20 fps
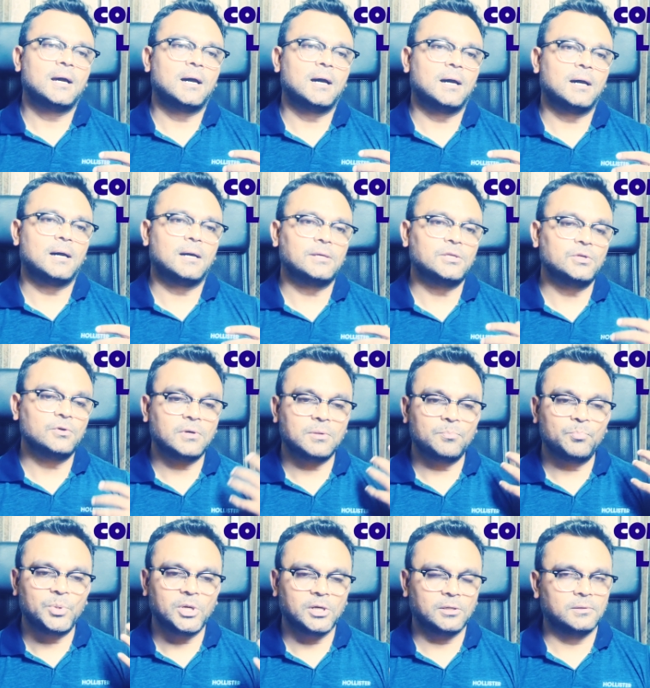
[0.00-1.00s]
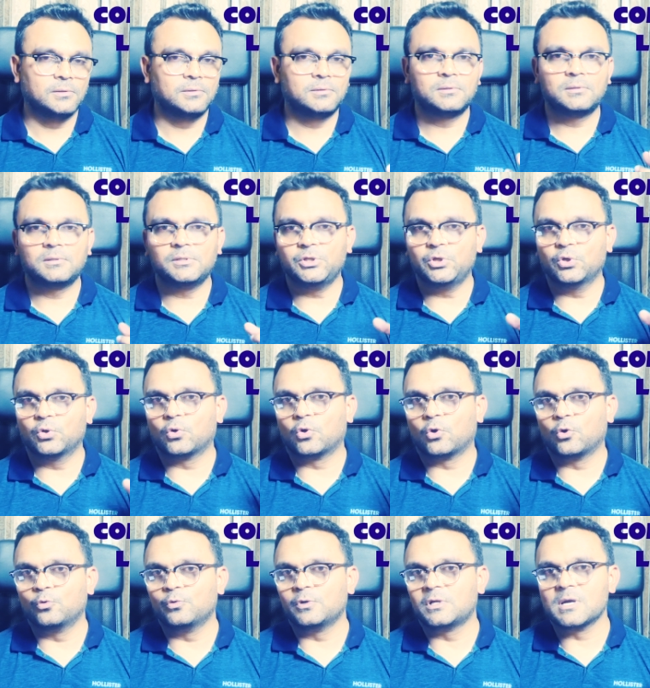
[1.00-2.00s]
Uh, you can build your
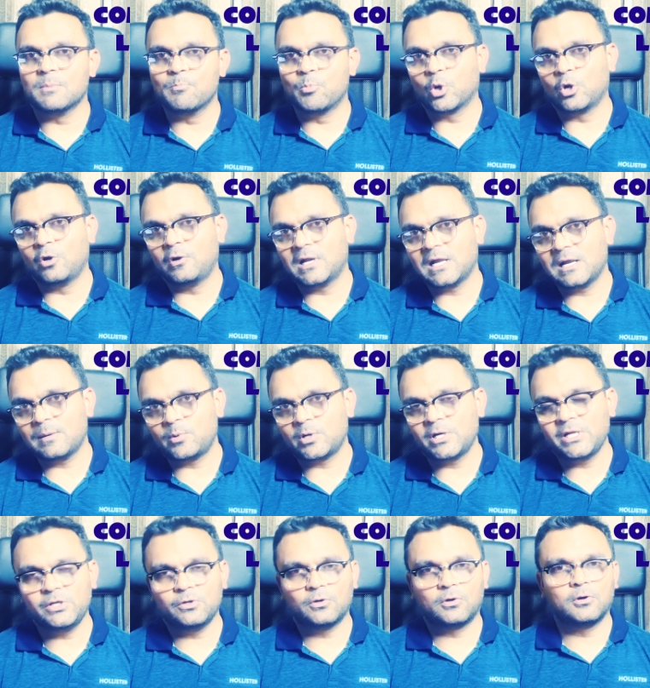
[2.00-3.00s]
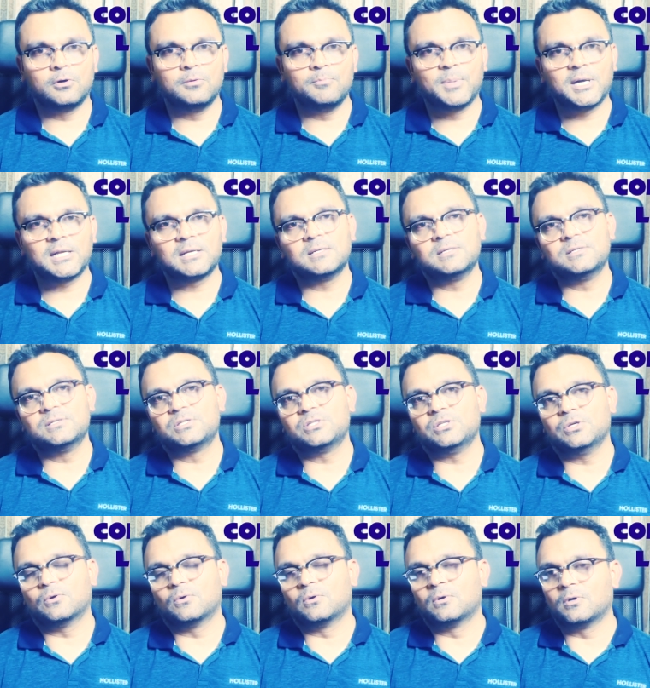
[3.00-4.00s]
own component library, your own
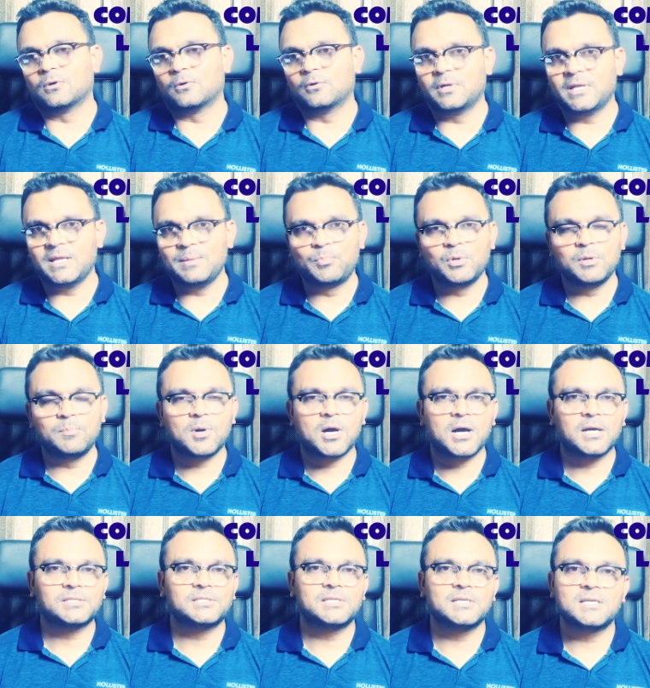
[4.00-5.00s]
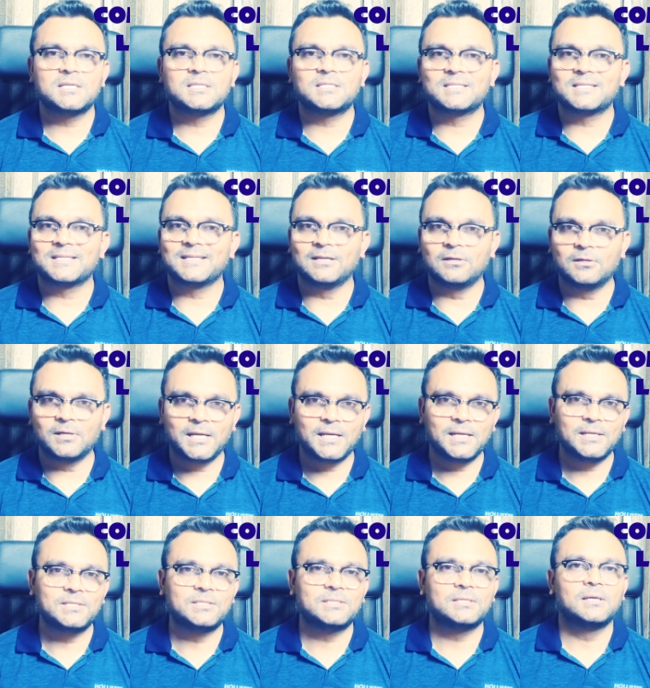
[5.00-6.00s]
buttons, your own input boxes,
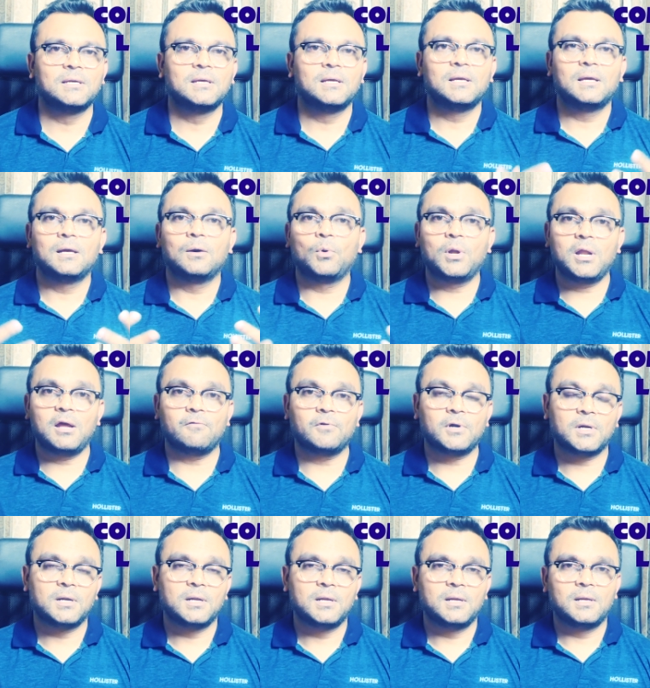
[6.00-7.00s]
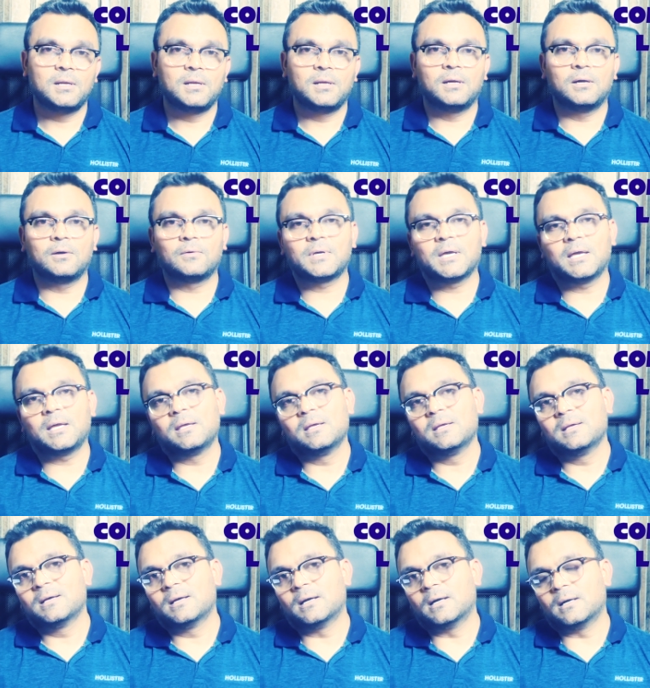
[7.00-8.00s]
grids, whatever. Okay,
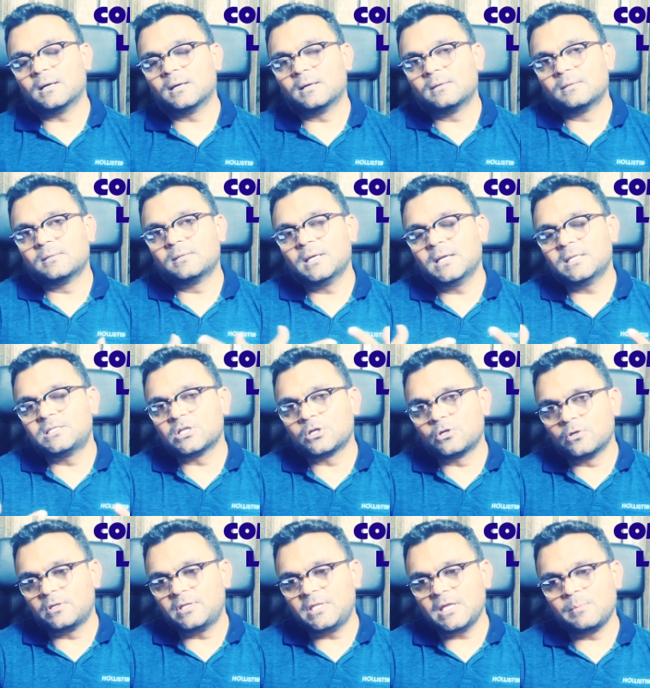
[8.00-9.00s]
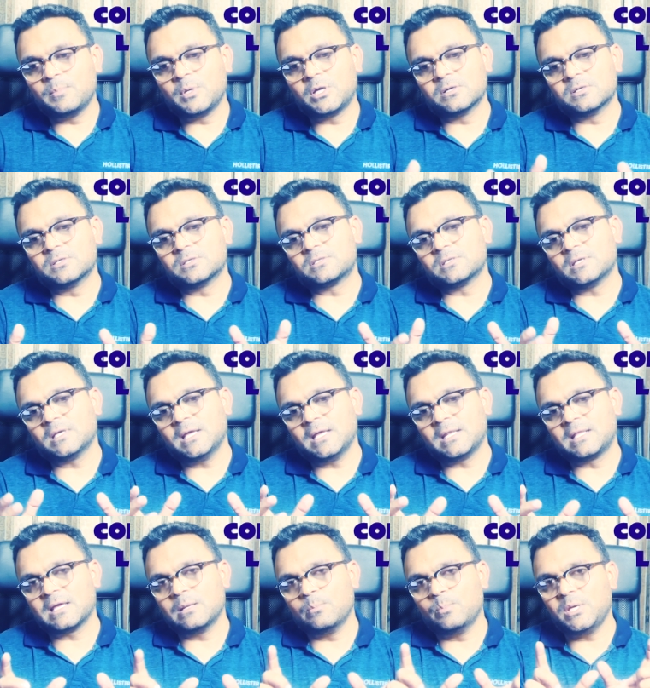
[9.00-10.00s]
uh, it's a good thing because
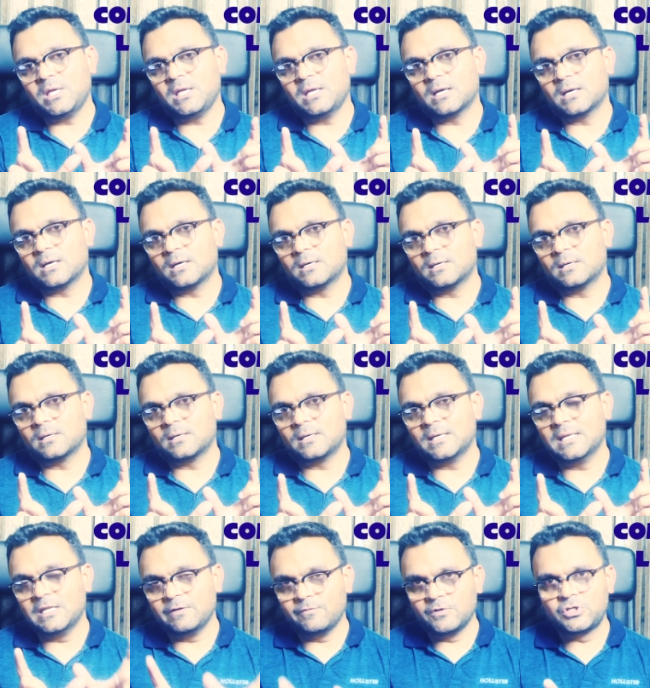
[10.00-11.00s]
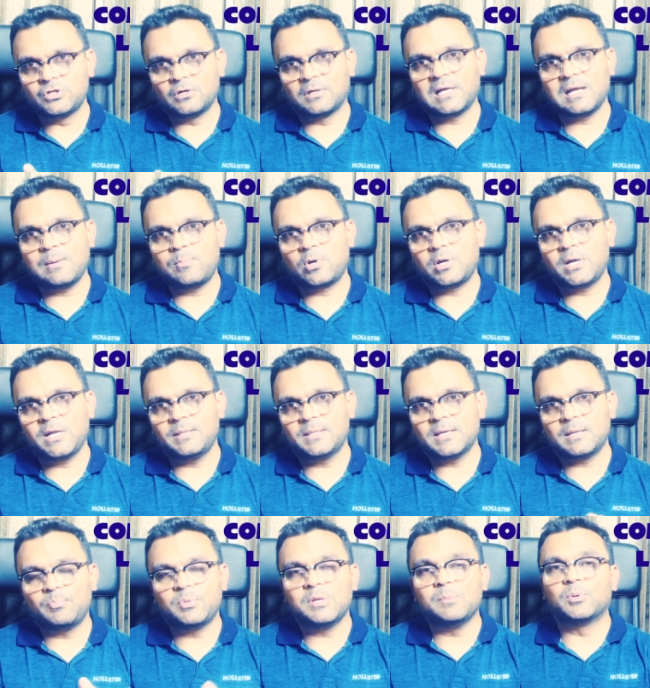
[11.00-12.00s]
it can be an individual library
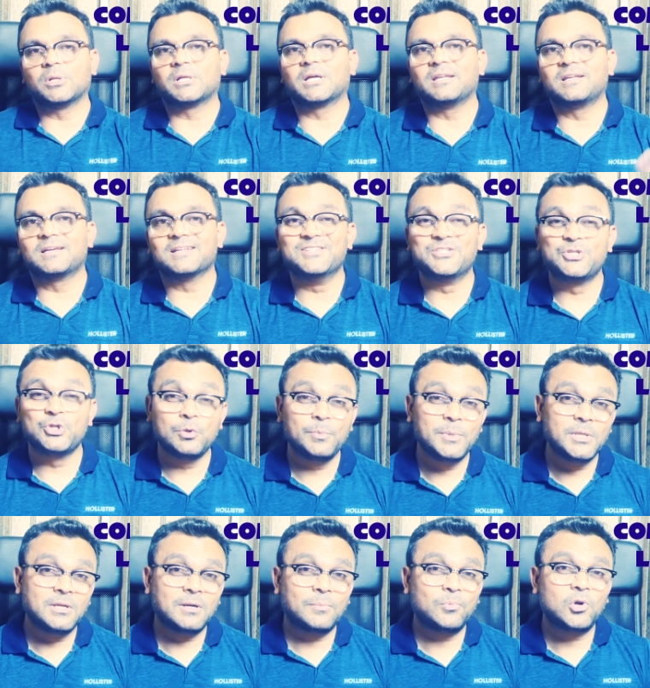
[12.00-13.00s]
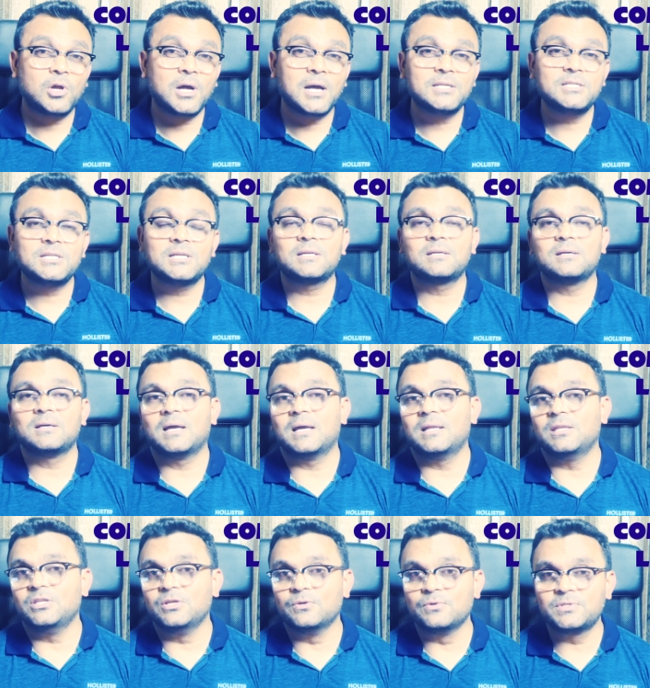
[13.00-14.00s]
that people can consume in their project
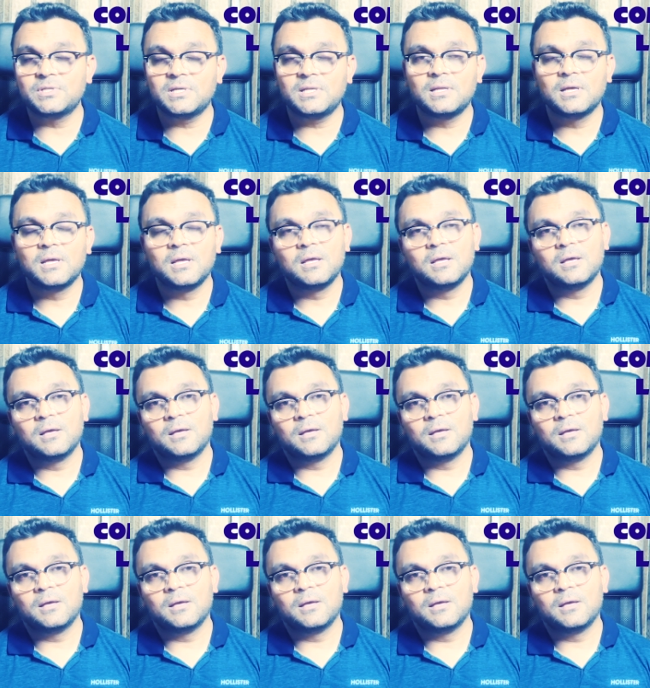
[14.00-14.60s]
and use it.